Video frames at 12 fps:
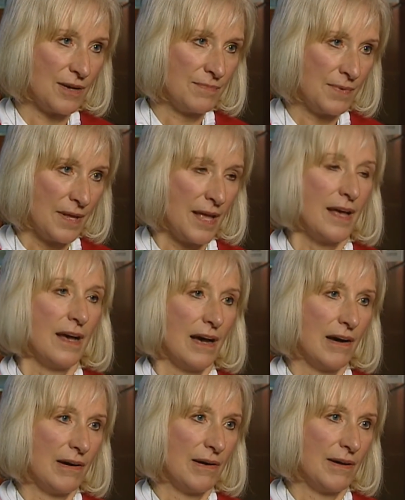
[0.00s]
the flight's
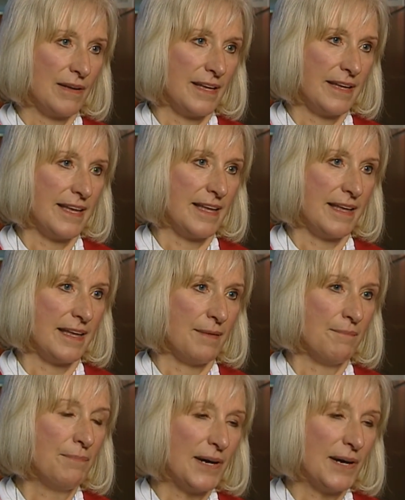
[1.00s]
pilots uh, ever took off.